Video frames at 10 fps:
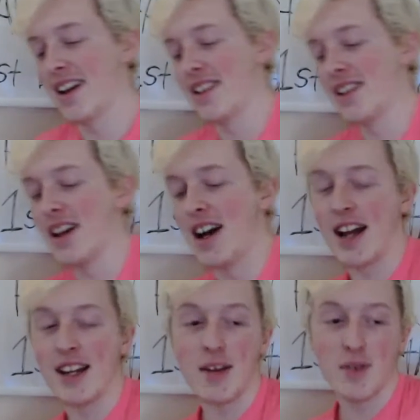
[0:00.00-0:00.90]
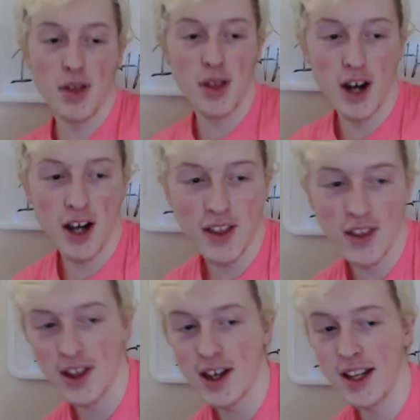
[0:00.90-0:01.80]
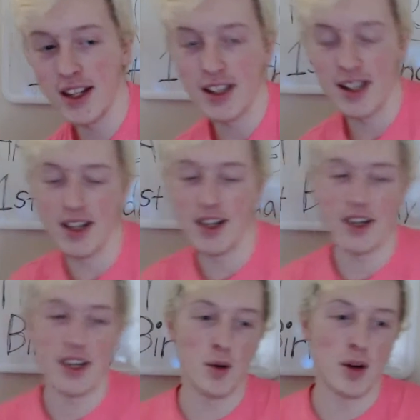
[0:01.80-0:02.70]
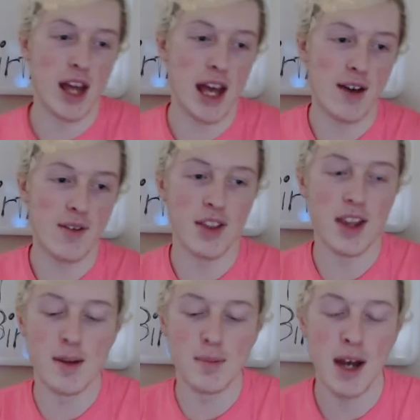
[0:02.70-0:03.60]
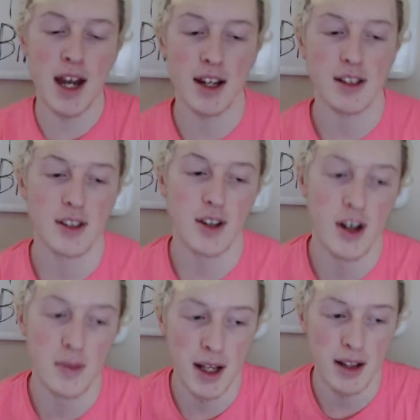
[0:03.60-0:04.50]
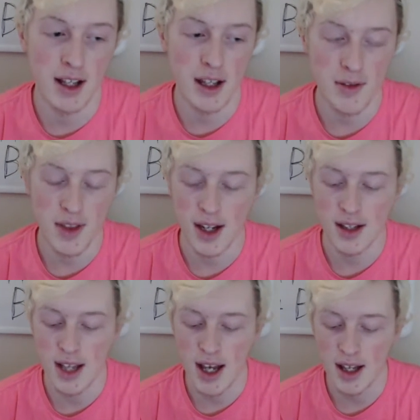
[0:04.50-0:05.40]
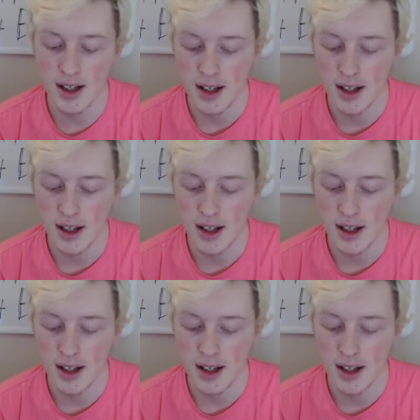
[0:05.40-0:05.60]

I never thought that it would have the impact on my life that it's had.